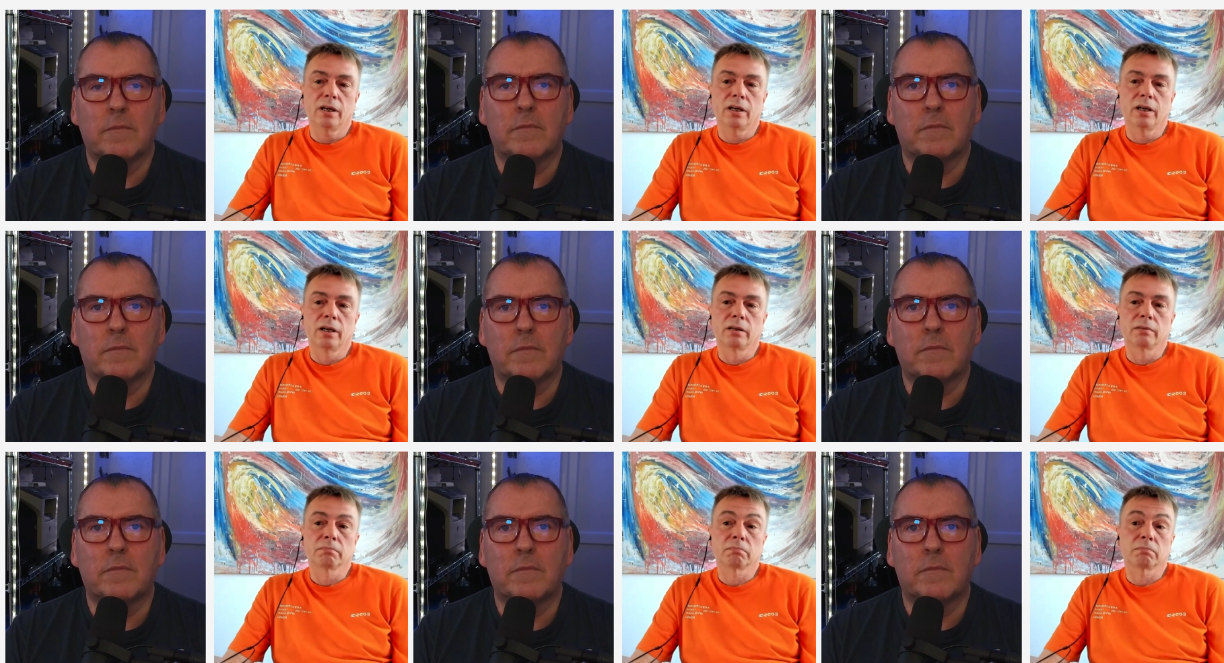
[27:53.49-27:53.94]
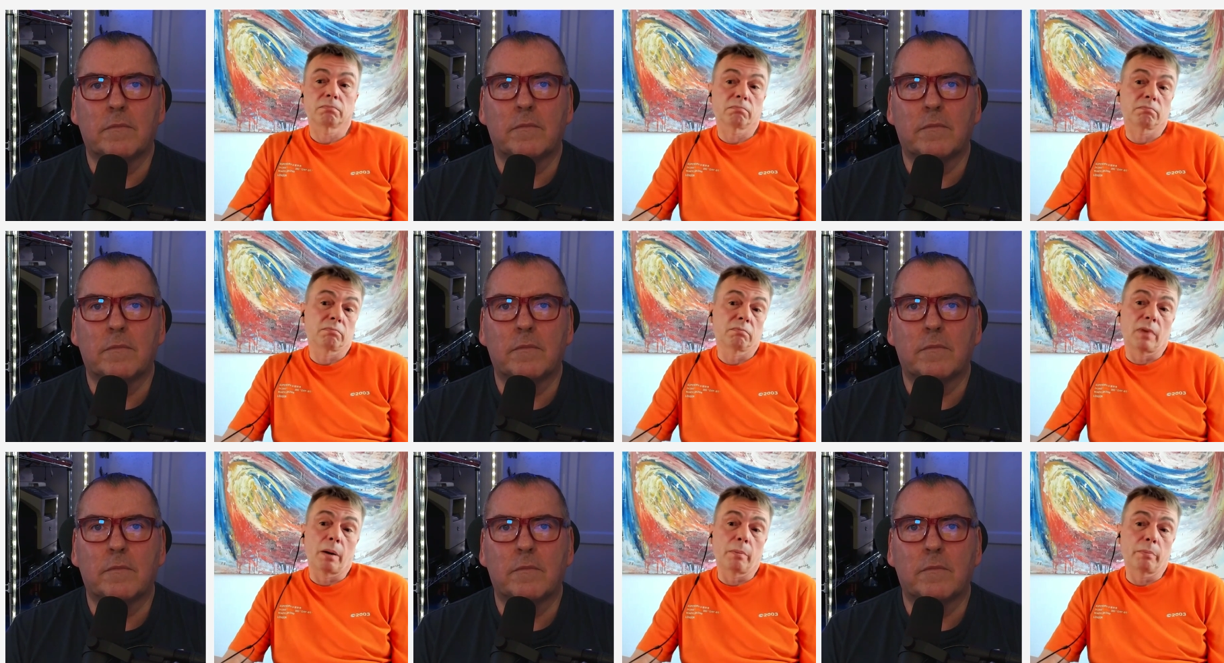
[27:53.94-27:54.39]
Speaker 1: Uh,
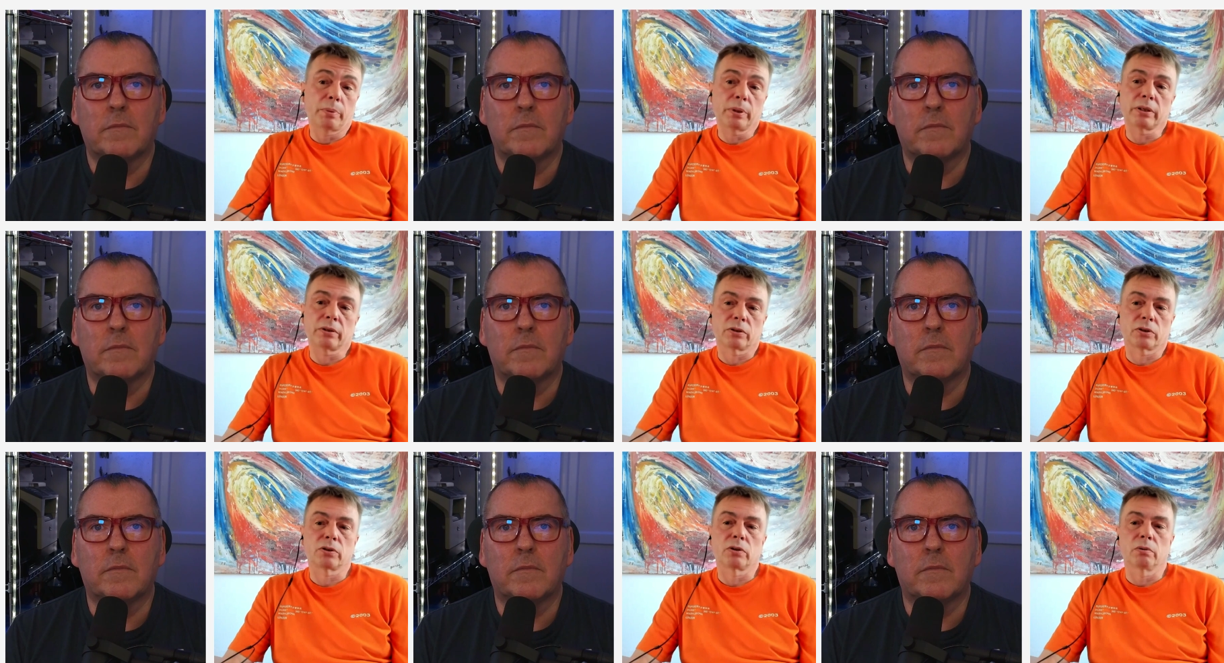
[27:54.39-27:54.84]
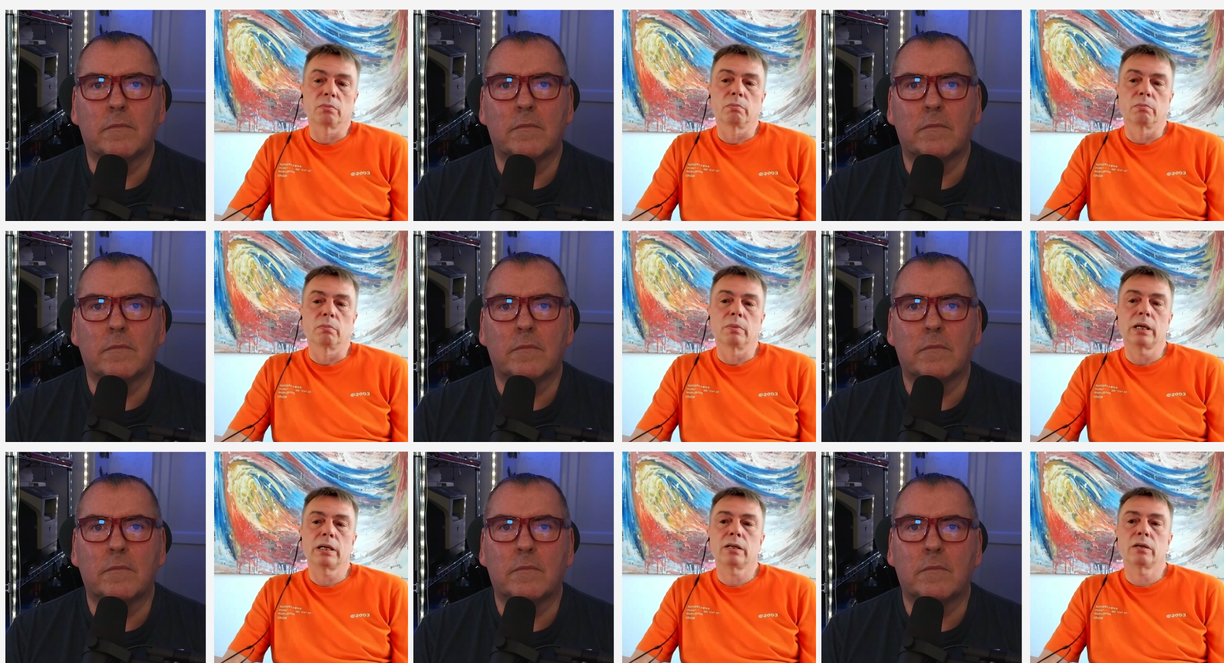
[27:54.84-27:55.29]
I'm pretty
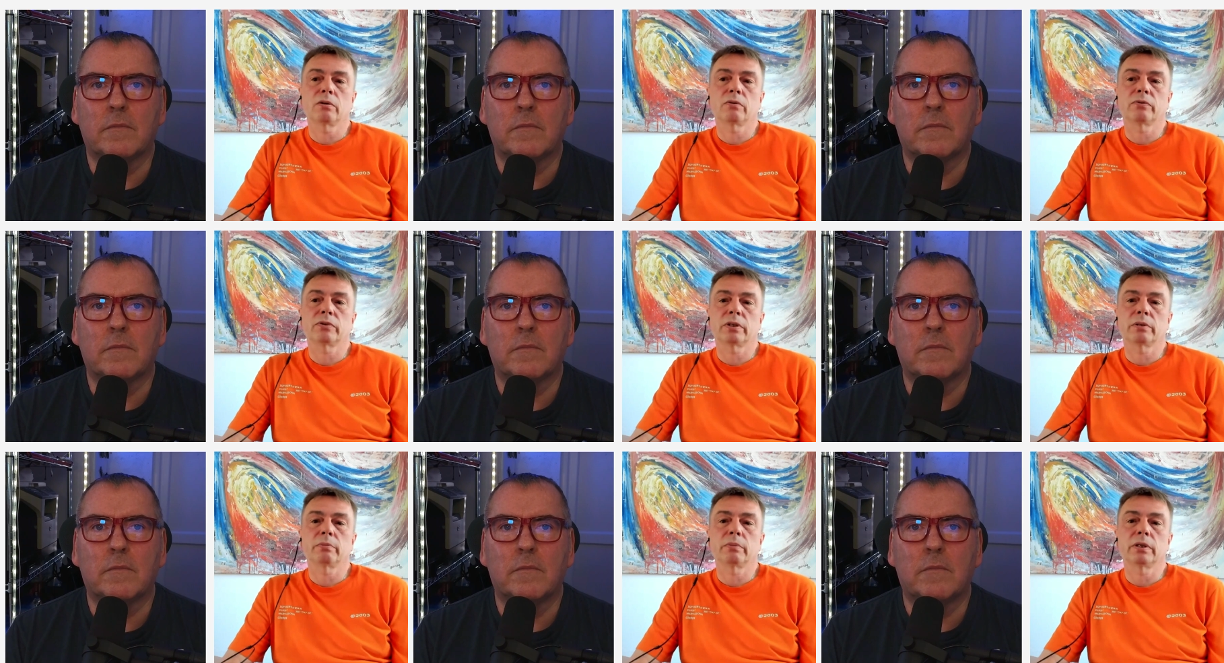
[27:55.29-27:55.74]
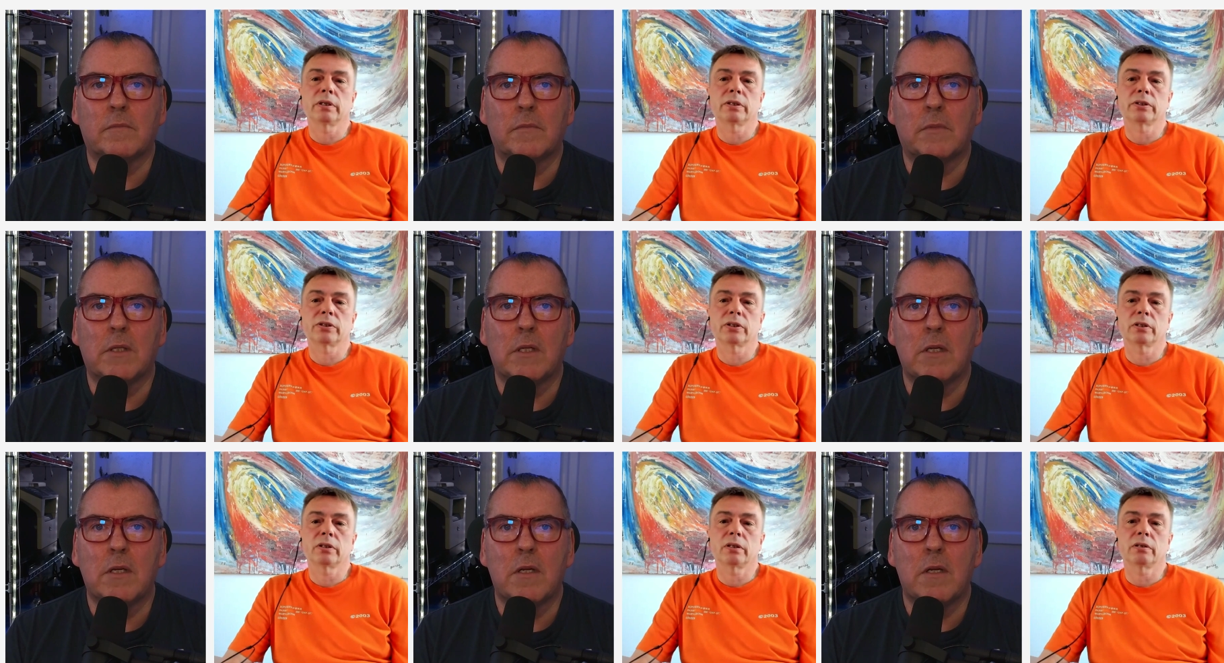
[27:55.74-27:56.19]
sure many of them
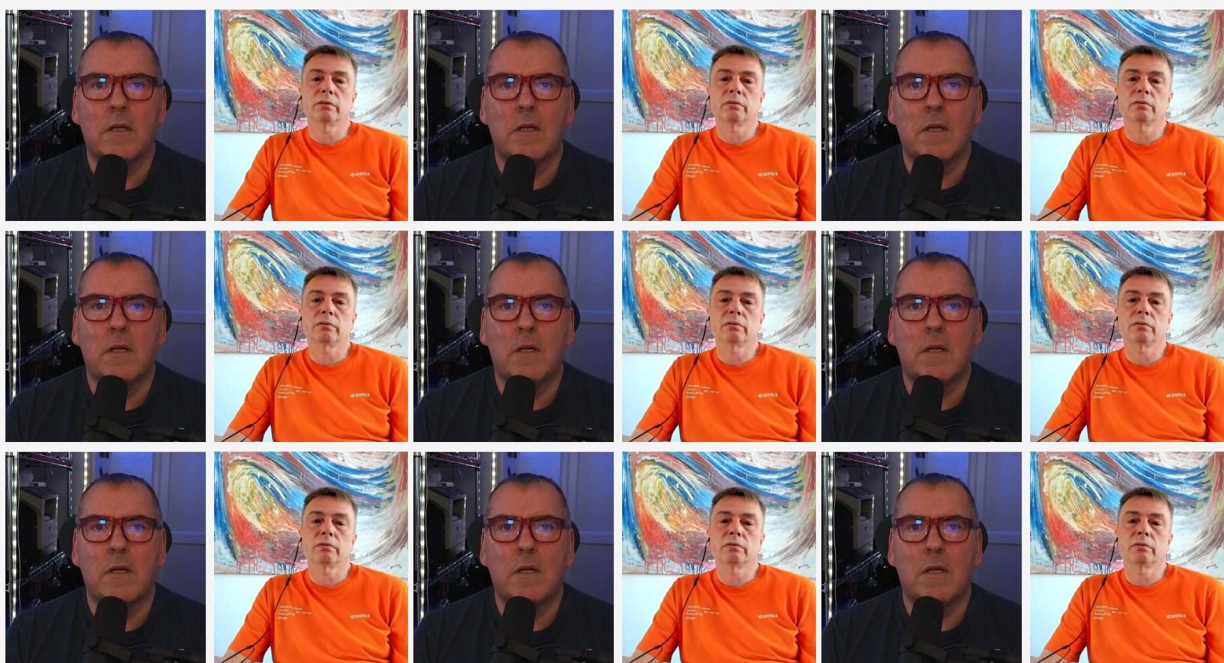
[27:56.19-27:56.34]
listen,